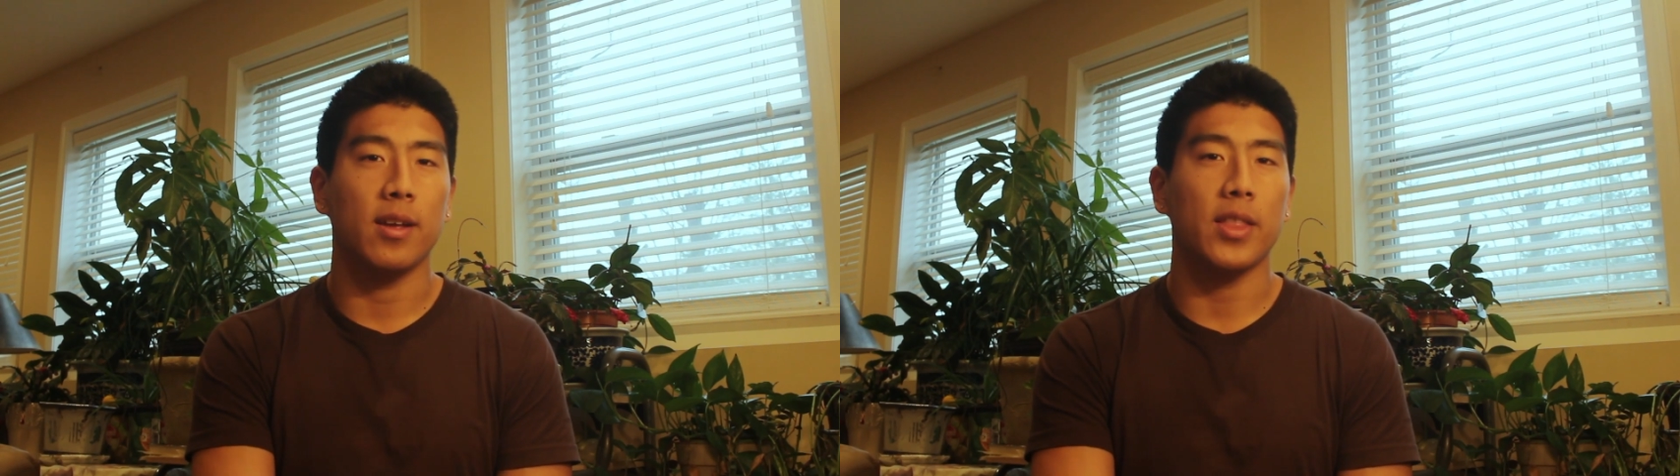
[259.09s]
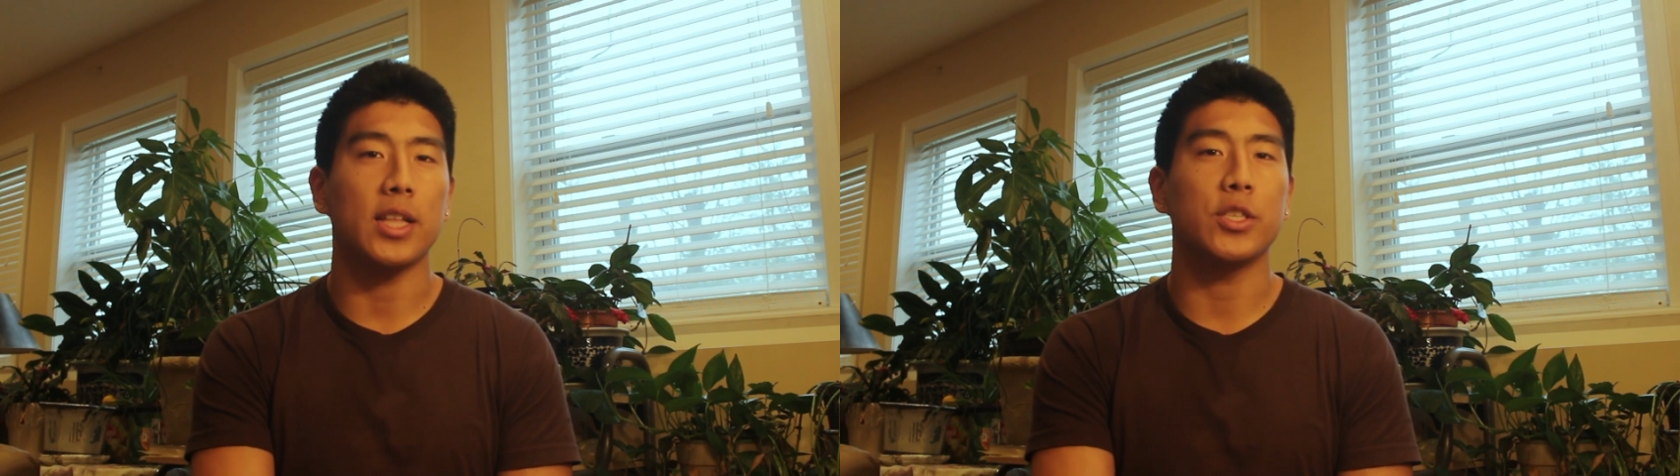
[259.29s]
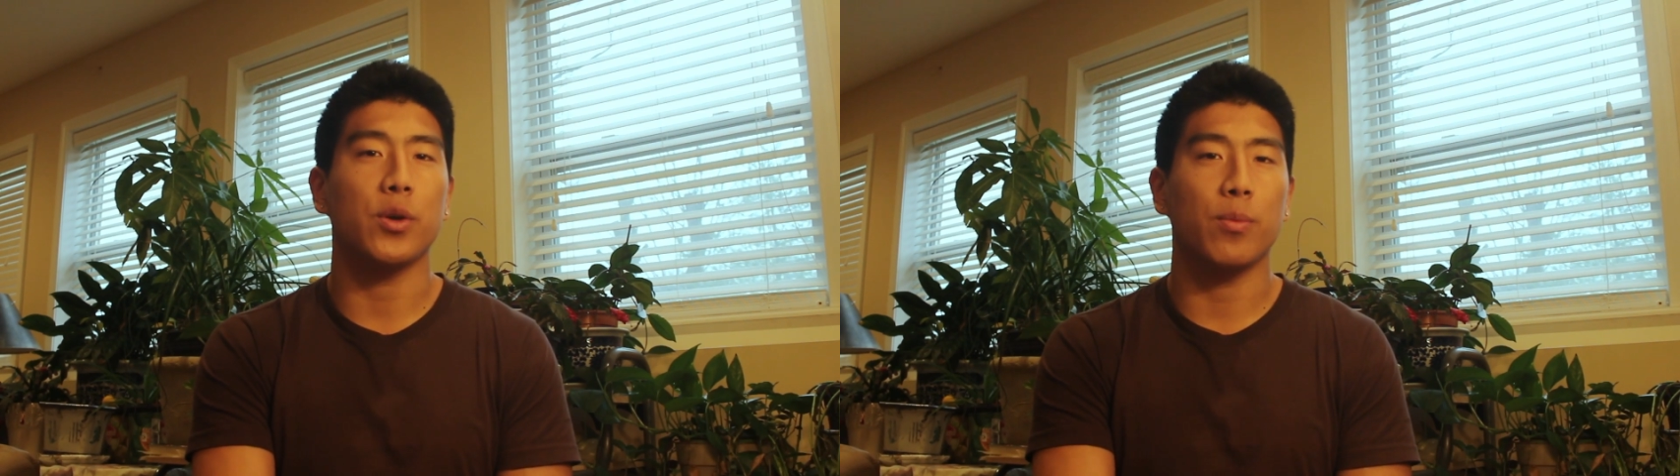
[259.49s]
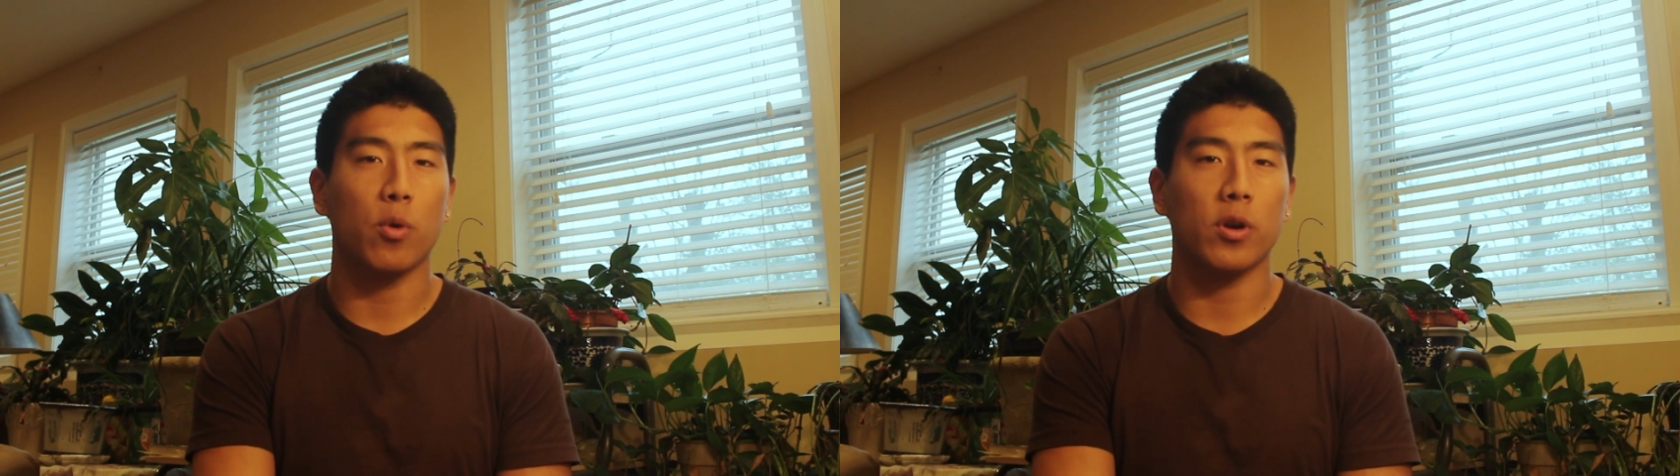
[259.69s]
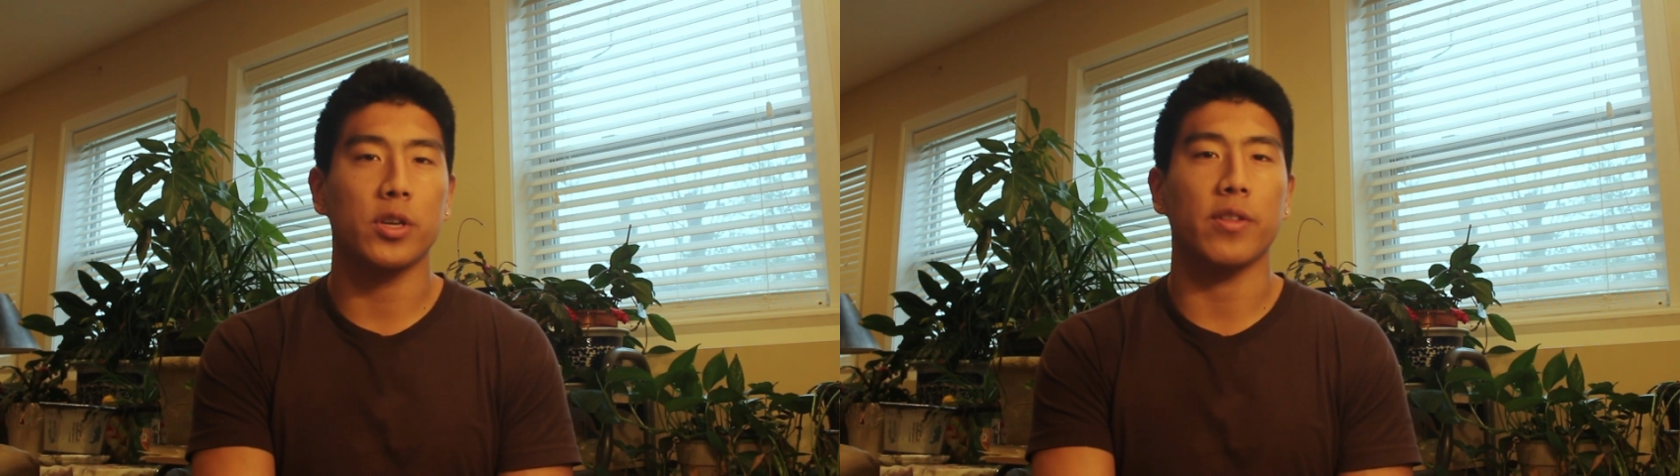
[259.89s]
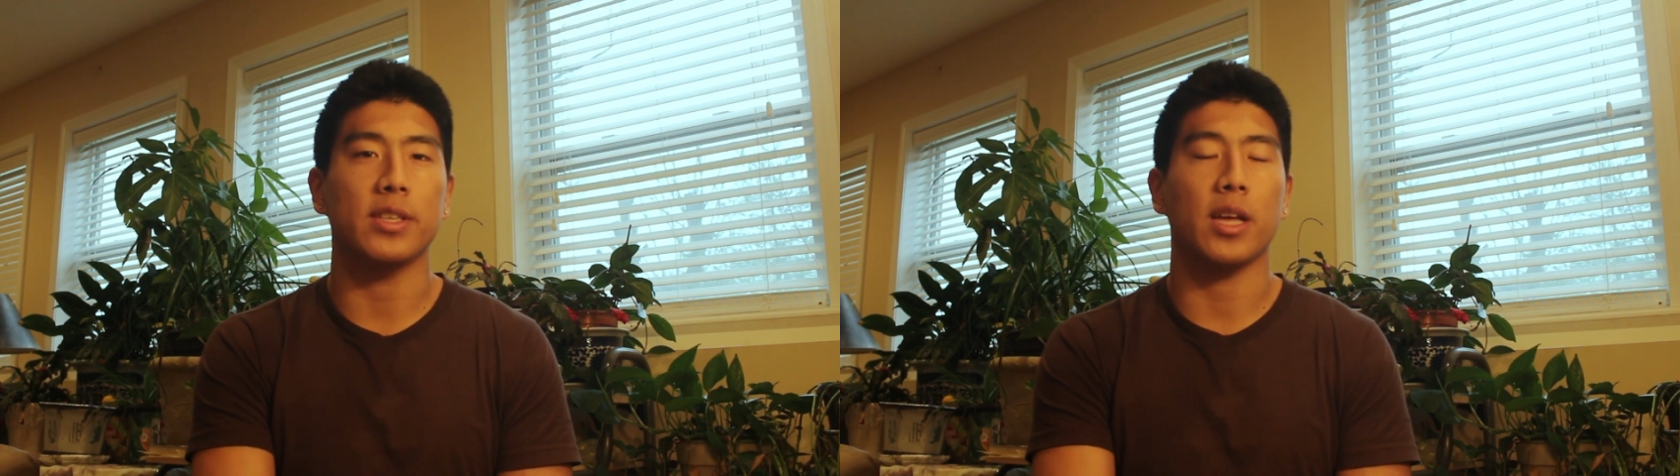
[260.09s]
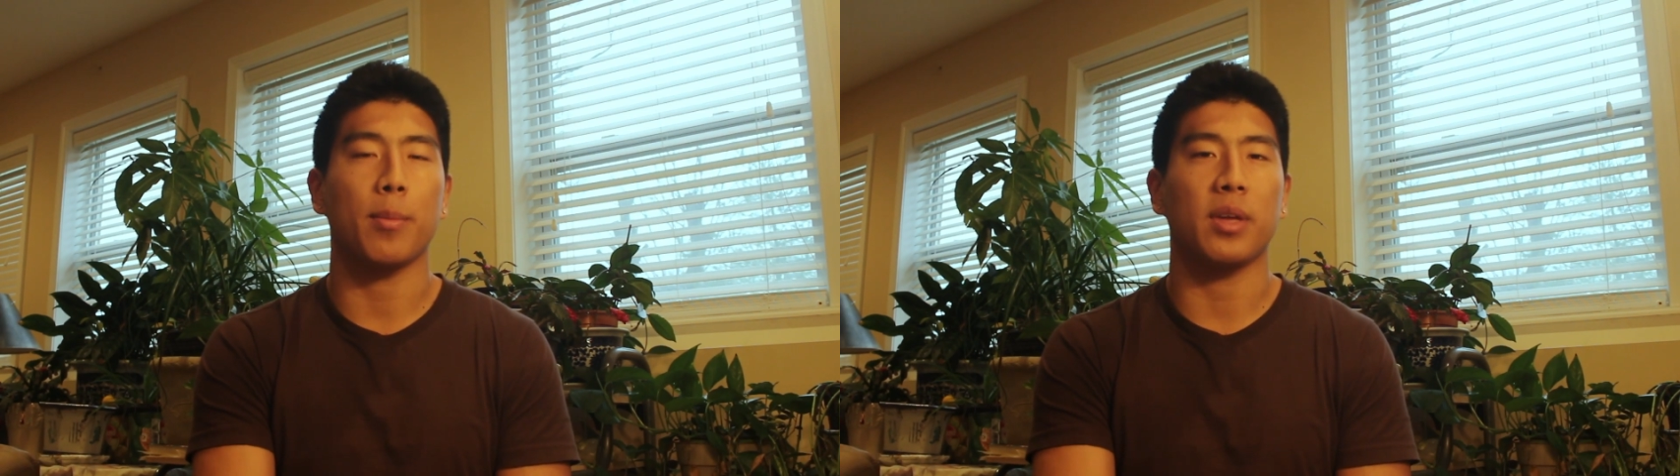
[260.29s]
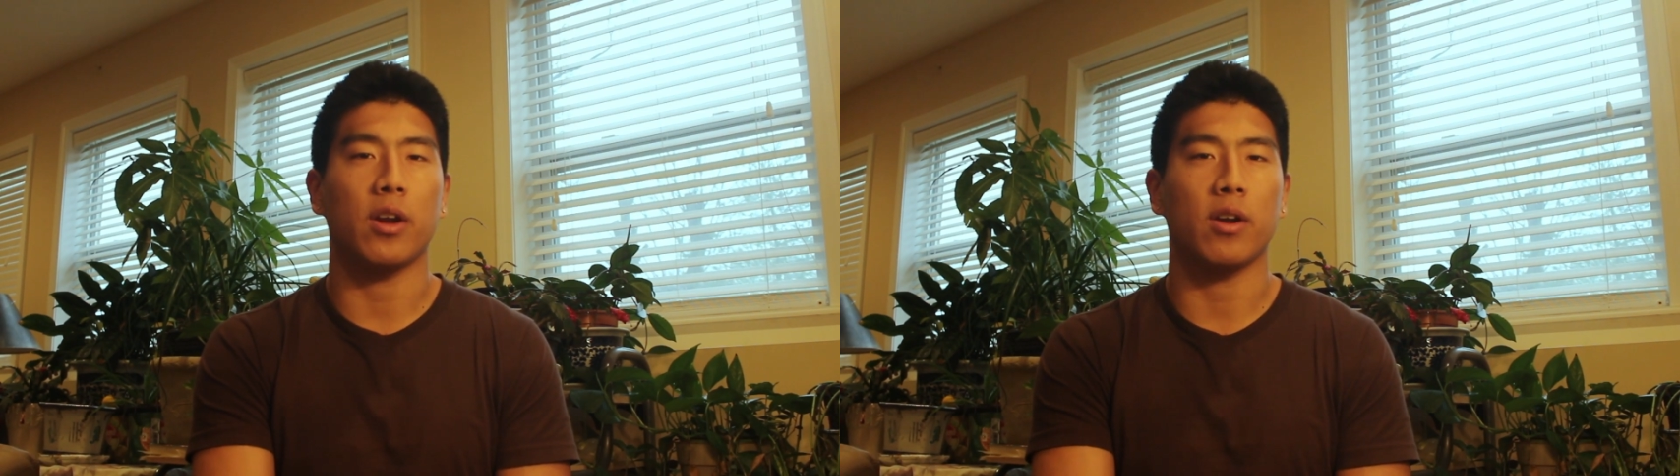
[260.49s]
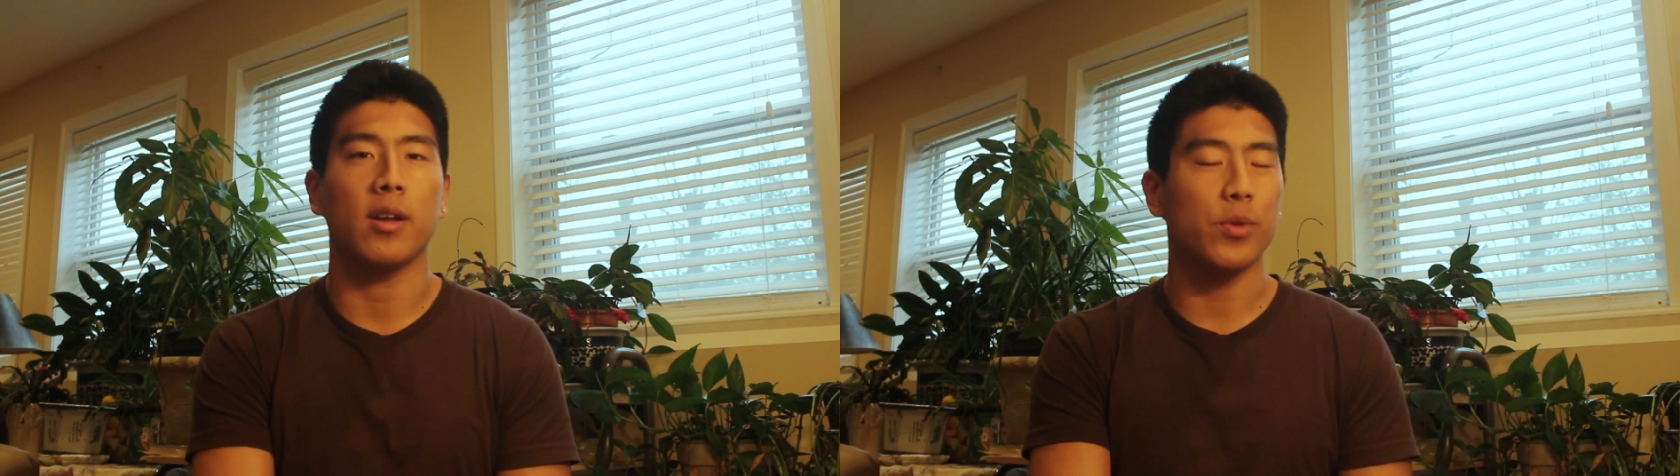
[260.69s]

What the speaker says: That's so important during this time of year.